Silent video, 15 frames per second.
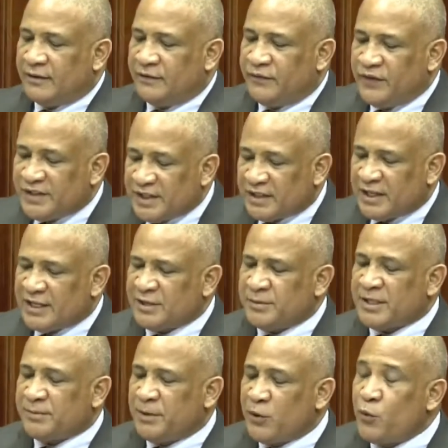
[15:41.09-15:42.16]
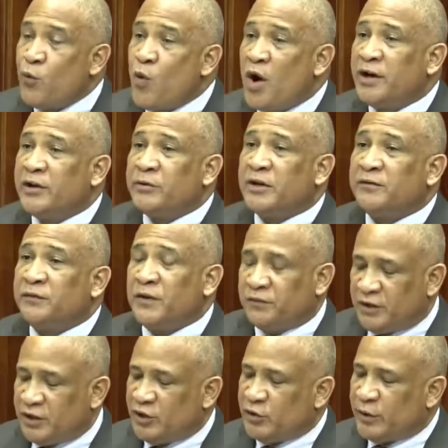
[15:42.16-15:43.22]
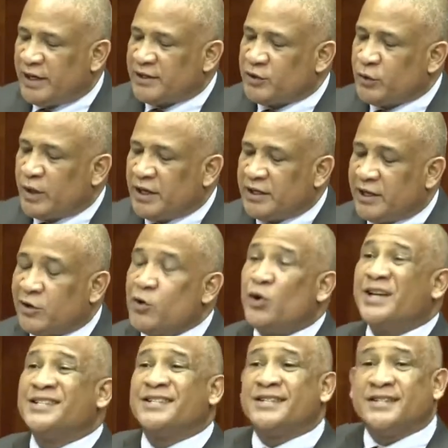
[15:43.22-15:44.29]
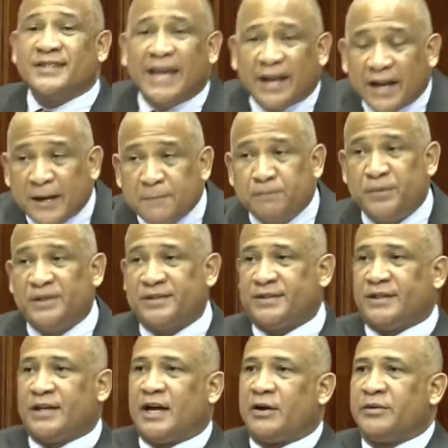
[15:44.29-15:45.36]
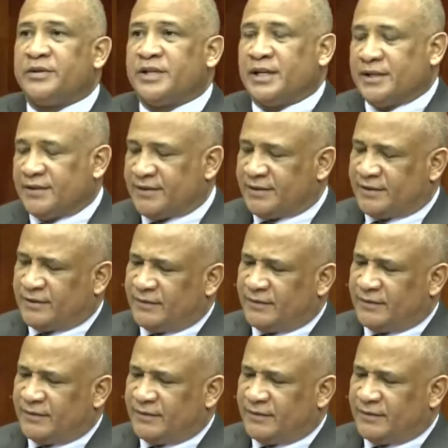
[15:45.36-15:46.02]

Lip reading: visitors must pay $150 to undergo a second PCR test.